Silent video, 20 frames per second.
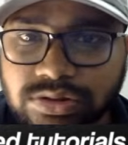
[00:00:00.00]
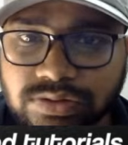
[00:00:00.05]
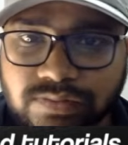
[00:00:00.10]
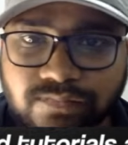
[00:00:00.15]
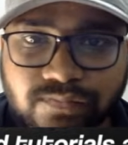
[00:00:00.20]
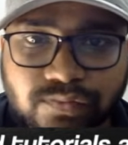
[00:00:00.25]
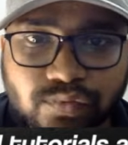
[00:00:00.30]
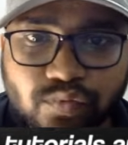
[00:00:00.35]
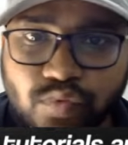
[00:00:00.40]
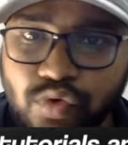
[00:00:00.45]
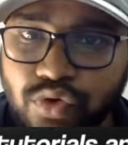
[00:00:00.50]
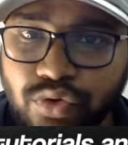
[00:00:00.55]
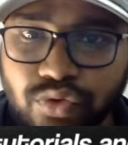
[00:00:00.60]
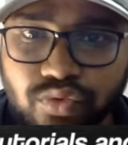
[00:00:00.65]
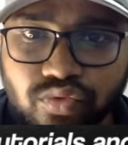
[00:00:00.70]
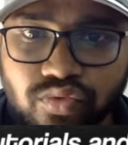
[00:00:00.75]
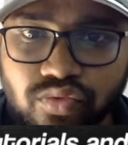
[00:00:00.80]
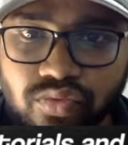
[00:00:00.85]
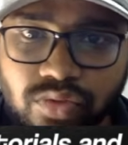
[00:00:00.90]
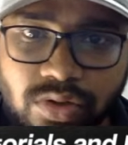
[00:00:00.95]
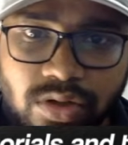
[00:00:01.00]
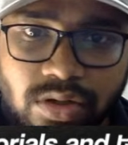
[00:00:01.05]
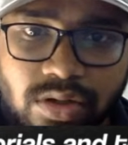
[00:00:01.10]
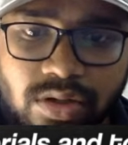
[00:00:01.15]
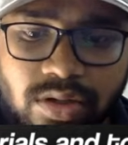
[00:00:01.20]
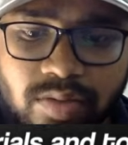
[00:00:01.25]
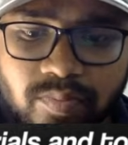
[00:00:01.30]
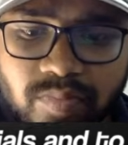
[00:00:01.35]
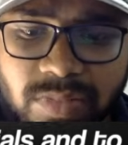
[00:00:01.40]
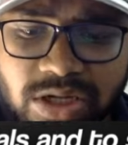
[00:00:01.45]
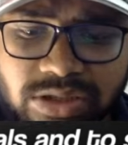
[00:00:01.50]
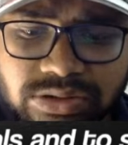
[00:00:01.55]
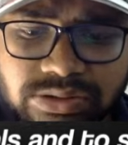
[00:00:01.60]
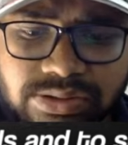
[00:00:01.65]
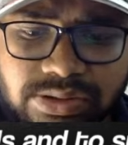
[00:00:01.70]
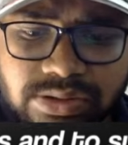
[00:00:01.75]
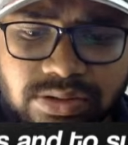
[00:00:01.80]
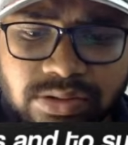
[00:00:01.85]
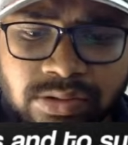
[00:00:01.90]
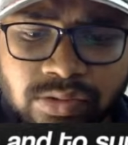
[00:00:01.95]
if you want to
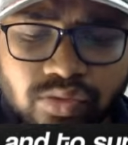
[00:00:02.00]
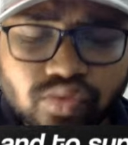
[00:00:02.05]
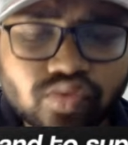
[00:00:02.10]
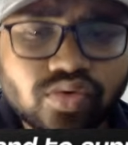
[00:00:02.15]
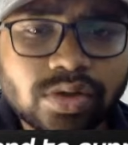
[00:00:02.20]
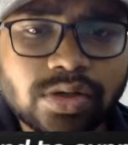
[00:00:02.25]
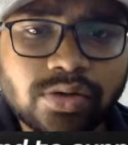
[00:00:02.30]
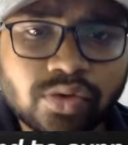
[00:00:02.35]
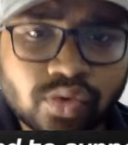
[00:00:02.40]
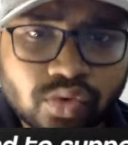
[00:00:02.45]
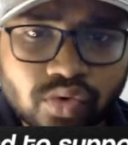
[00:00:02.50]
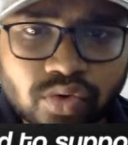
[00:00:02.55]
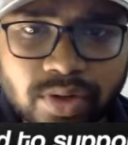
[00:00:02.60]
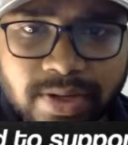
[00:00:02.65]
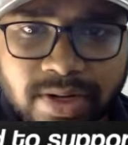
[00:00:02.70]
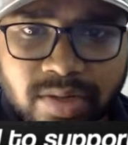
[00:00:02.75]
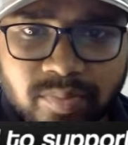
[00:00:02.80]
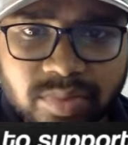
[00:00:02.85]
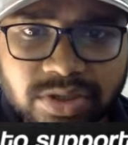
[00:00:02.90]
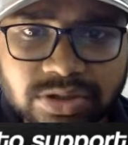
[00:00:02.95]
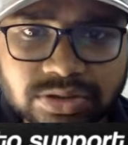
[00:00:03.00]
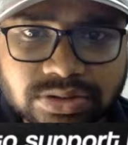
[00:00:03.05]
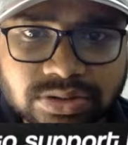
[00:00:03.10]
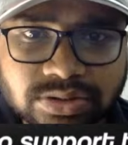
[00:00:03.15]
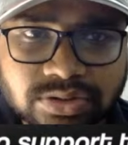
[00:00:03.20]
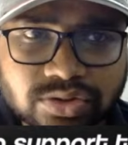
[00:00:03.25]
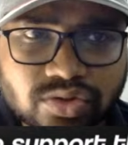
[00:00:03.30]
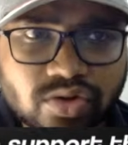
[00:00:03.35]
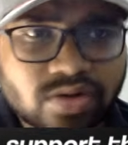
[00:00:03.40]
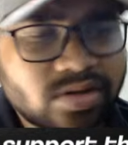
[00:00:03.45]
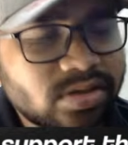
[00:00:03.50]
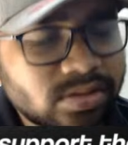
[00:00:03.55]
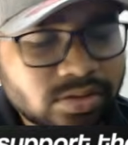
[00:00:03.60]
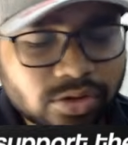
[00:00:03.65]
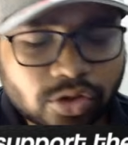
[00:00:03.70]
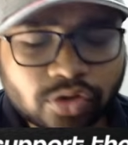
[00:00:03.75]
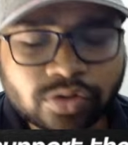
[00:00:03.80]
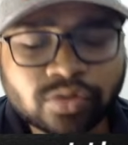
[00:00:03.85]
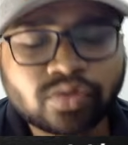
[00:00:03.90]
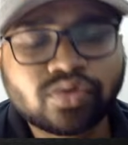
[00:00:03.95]
master Google logo animations, or
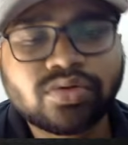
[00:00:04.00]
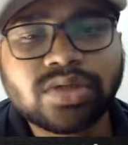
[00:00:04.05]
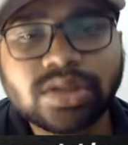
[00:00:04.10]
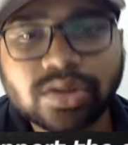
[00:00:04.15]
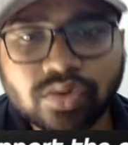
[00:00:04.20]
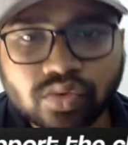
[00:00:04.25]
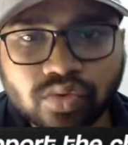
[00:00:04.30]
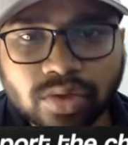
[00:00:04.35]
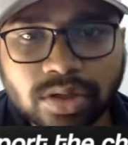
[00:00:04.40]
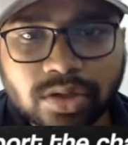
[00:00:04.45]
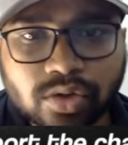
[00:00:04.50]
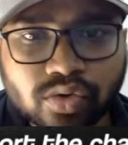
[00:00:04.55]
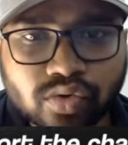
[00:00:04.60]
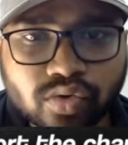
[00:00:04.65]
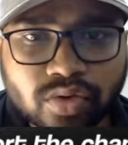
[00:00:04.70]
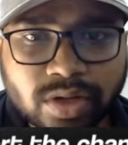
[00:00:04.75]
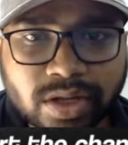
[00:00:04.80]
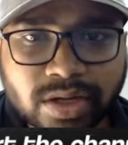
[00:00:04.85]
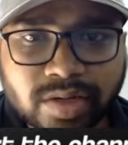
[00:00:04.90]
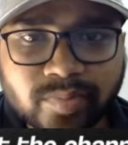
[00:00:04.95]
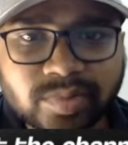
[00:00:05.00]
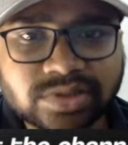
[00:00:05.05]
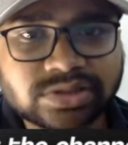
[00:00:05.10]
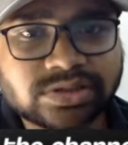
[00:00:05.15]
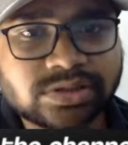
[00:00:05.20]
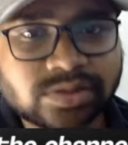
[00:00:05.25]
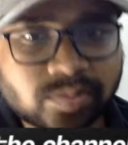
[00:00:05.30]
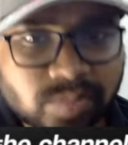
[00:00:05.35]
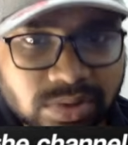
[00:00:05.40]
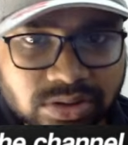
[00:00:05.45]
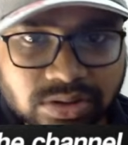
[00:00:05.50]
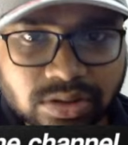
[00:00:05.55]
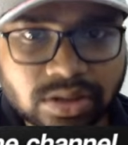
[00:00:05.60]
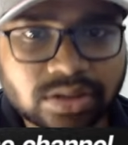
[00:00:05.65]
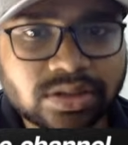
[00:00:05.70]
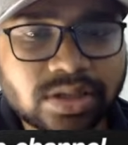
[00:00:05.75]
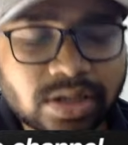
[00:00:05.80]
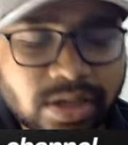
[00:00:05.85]
not only Google logo animations but other